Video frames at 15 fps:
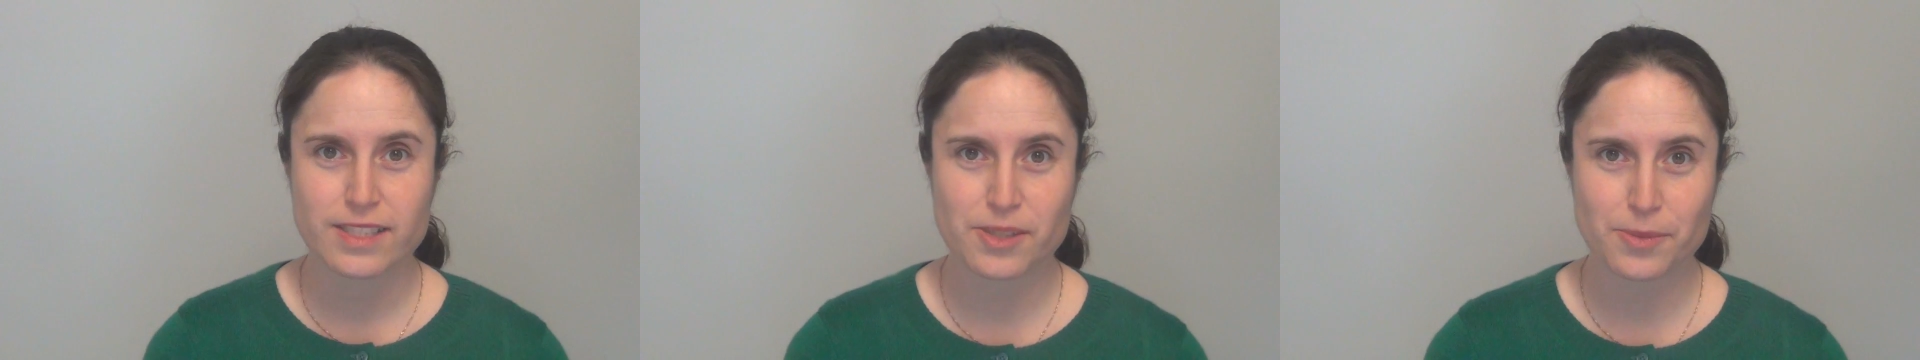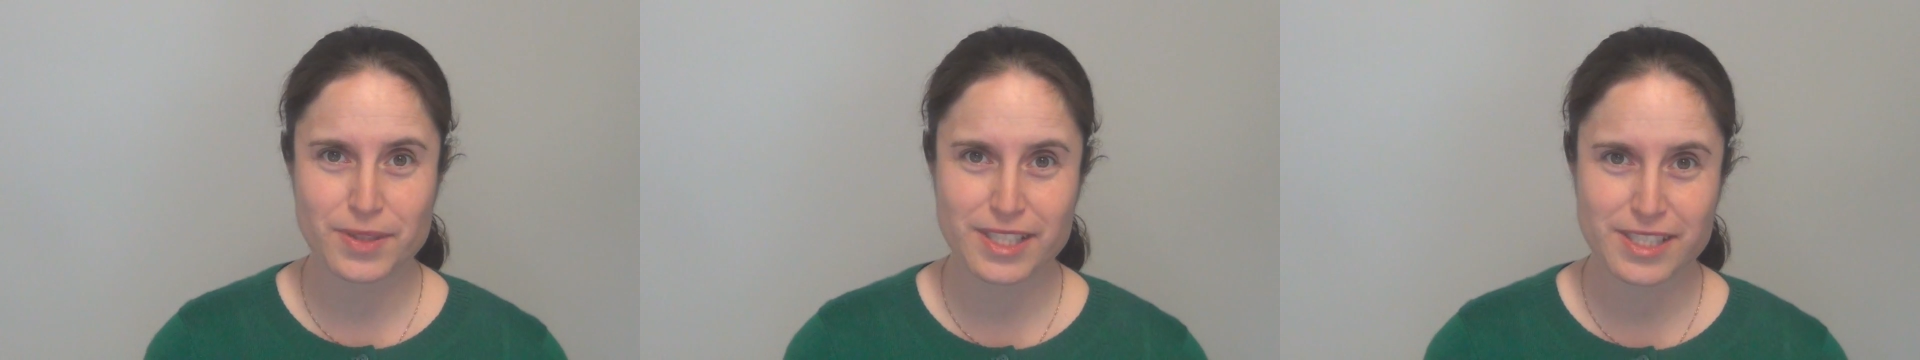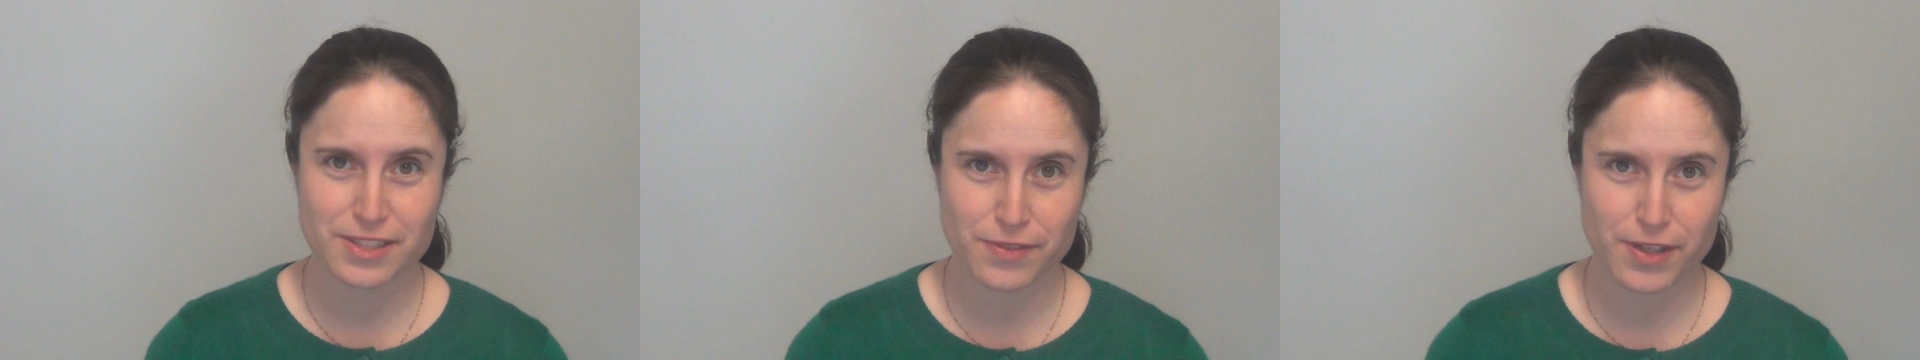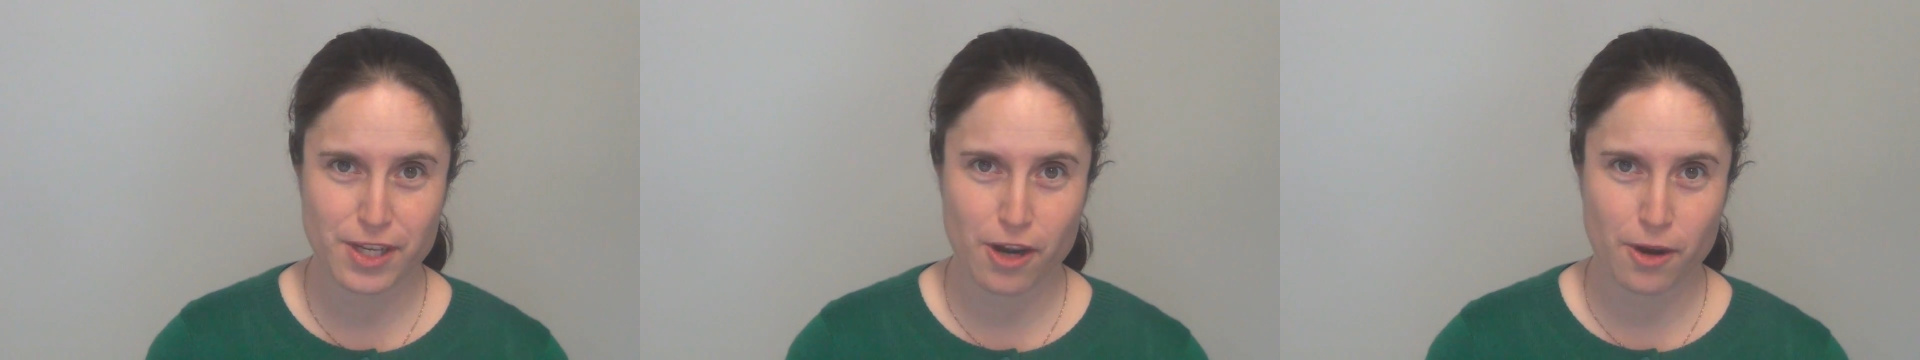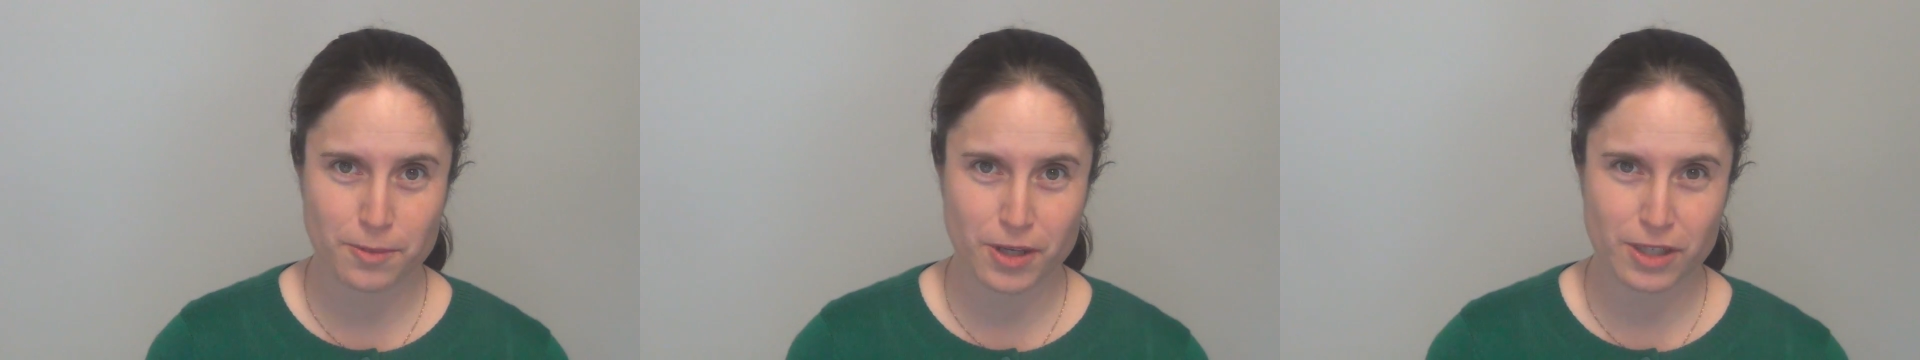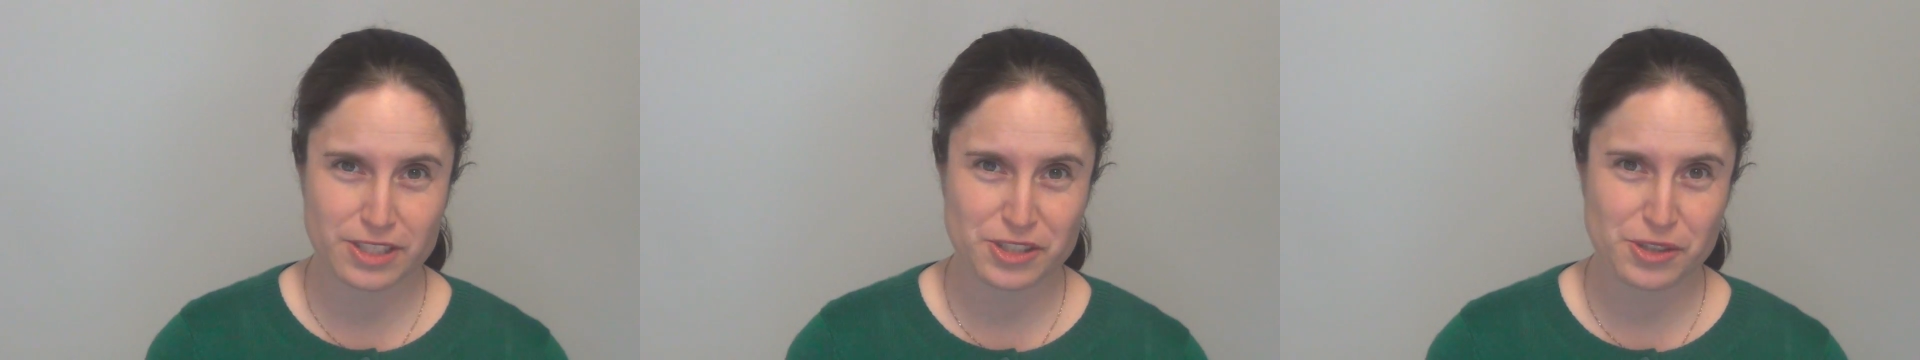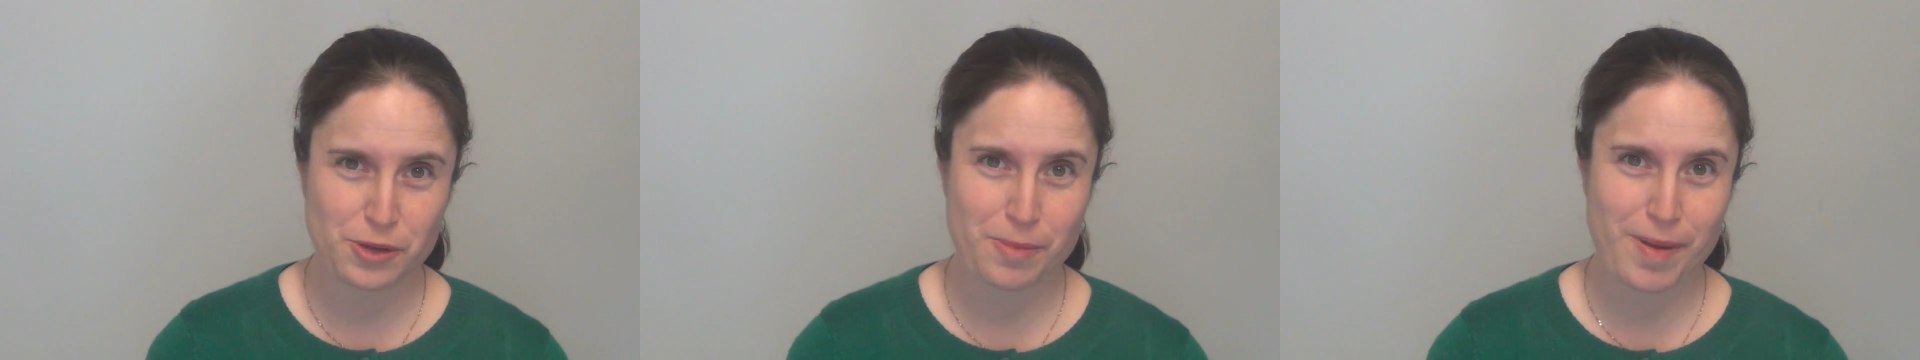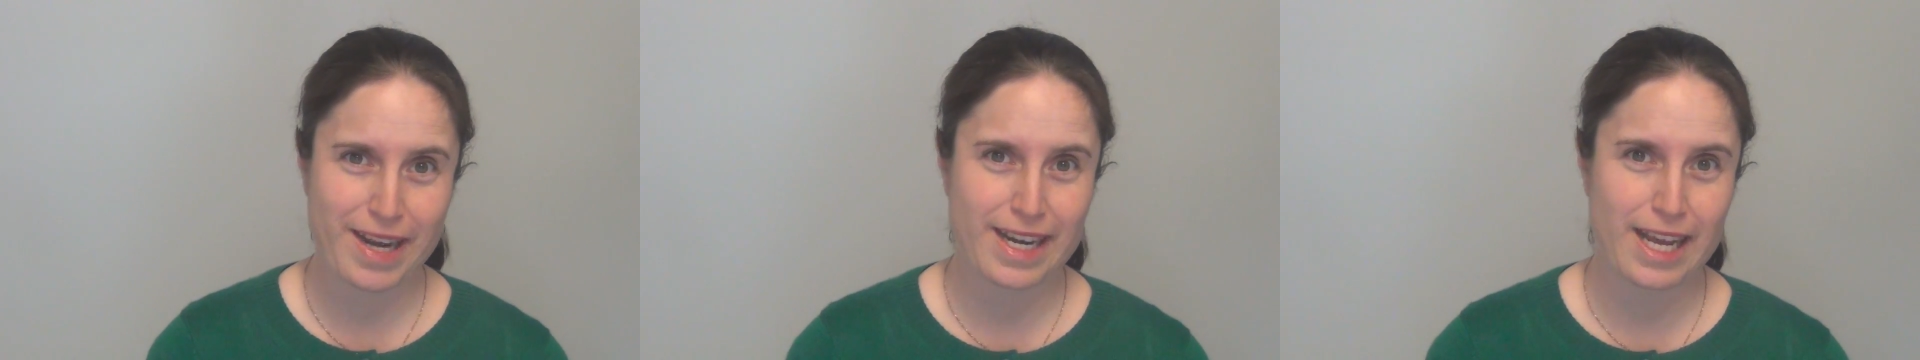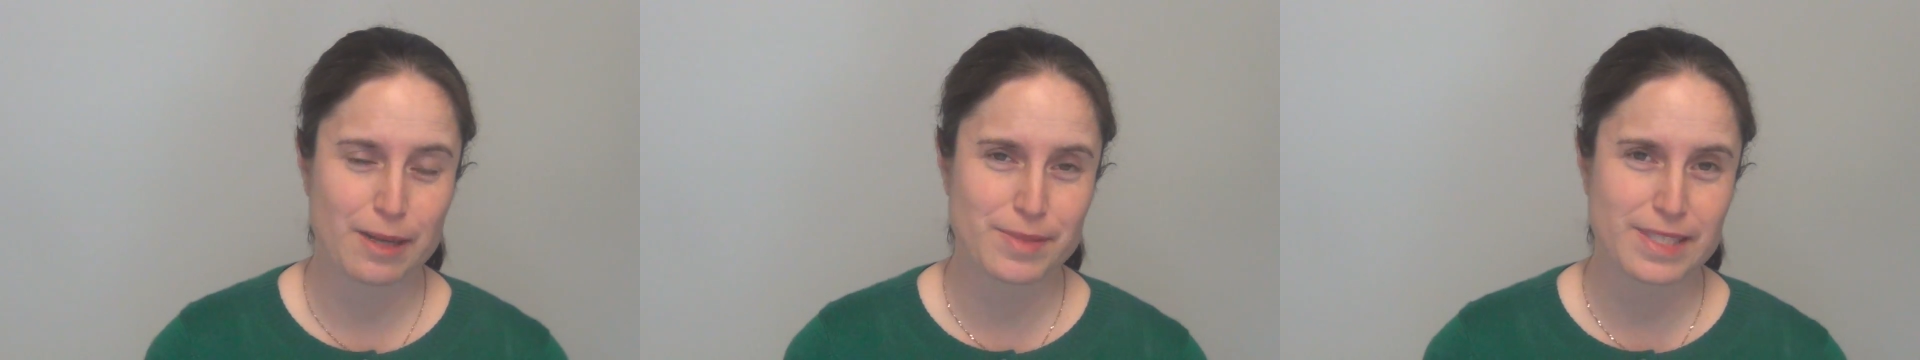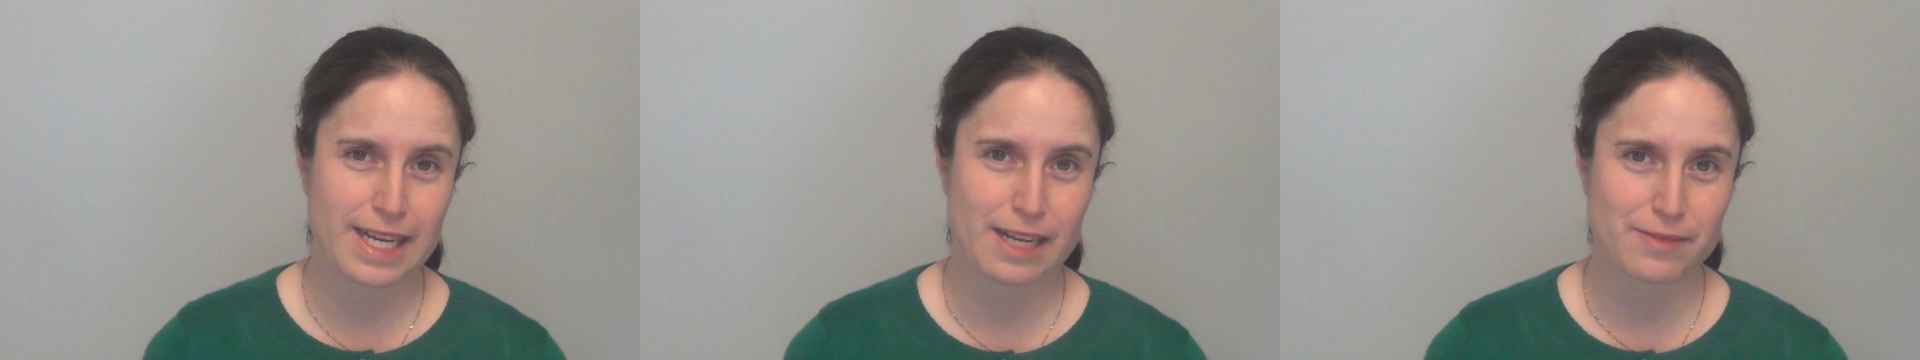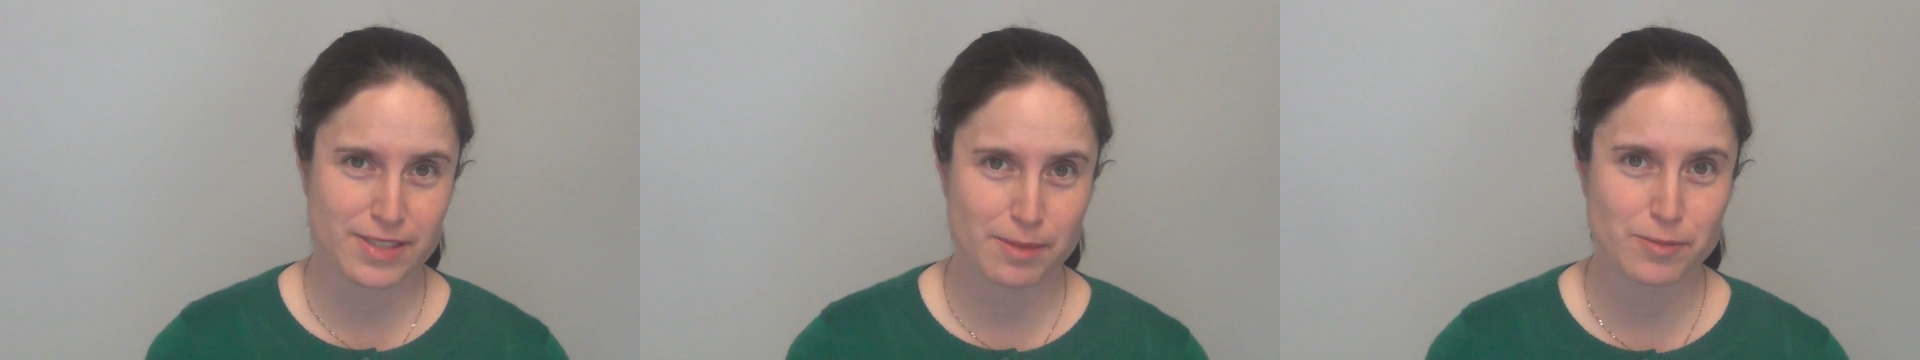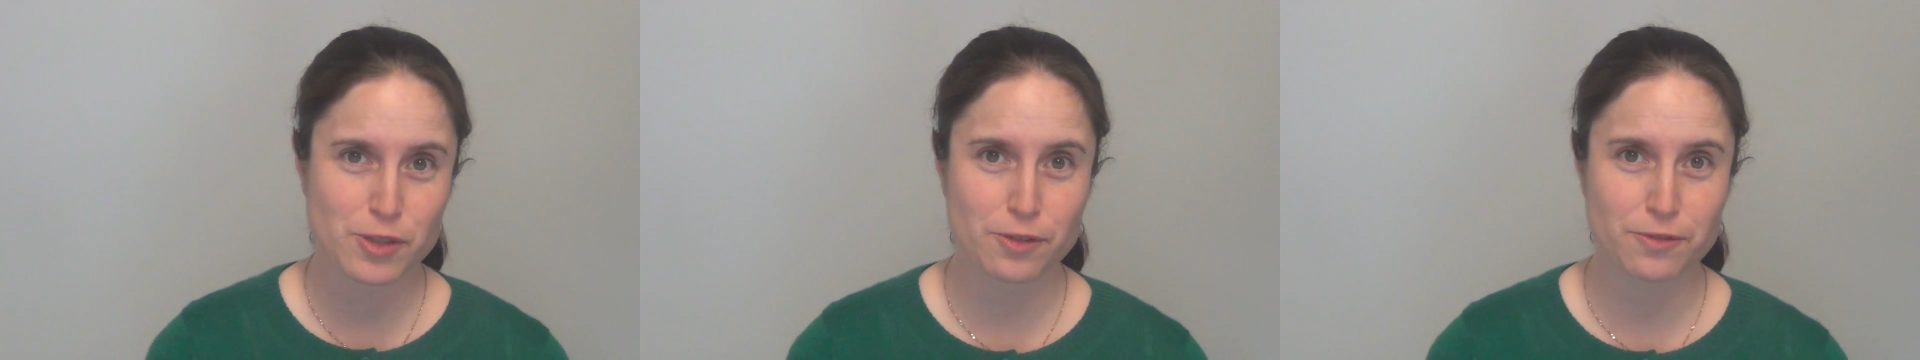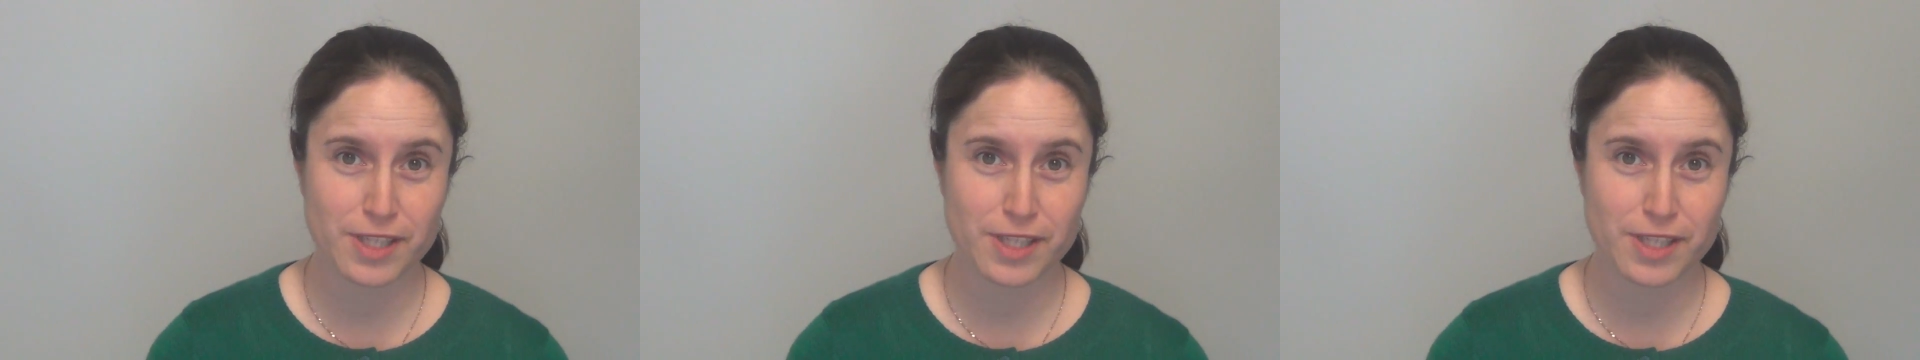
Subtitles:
So in this video, I'm going to talk about names that have some sort